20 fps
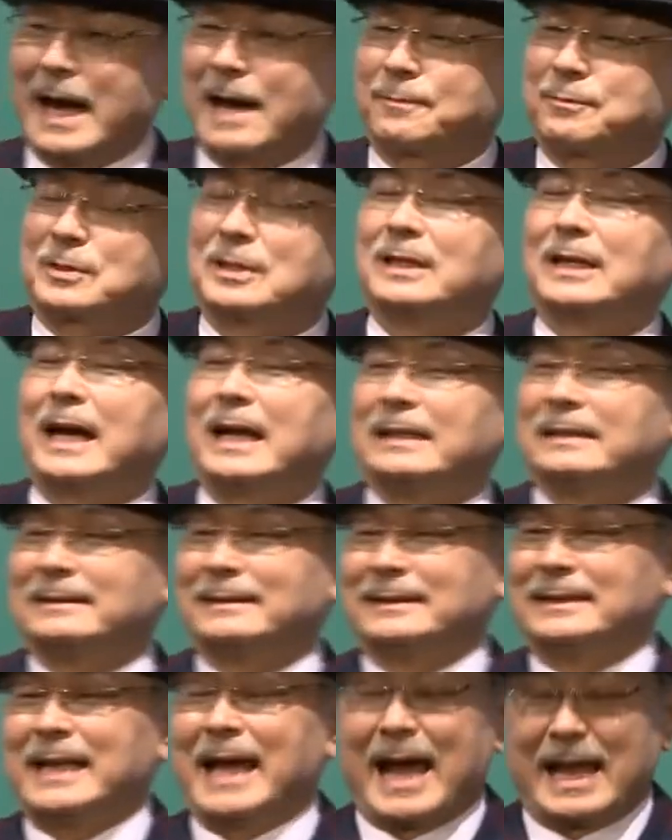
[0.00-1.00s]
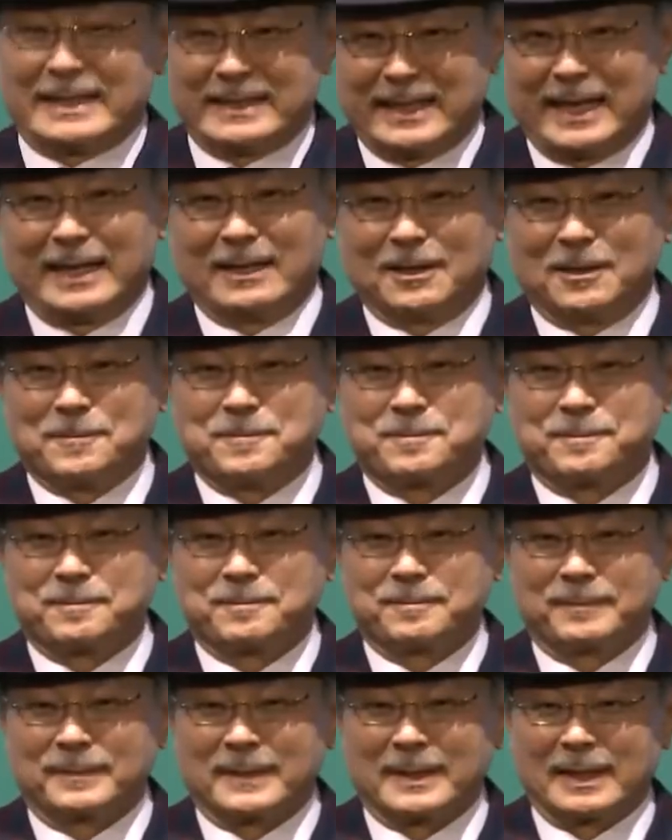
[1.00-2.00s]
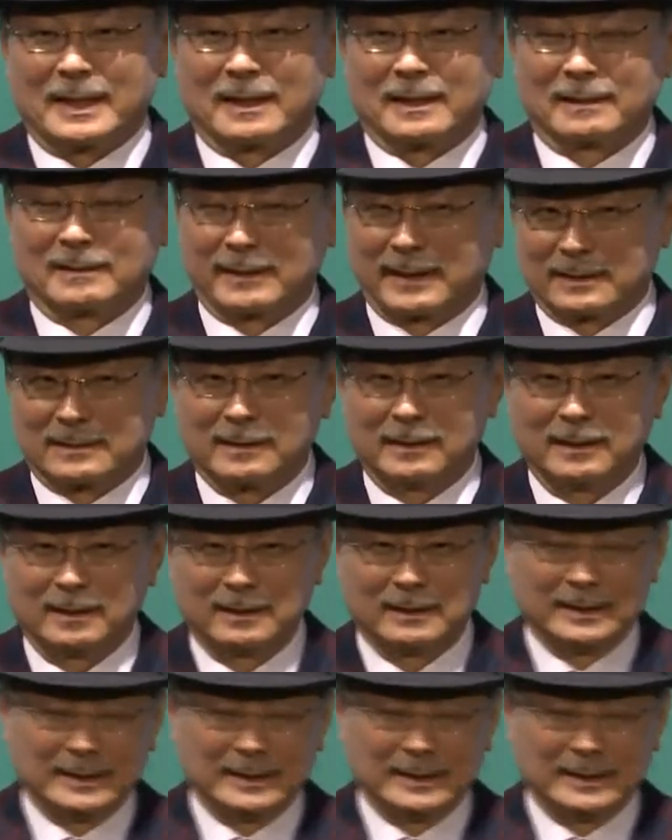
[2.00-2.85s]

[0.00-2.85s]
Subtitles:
they're not leading the trend. In order to lead the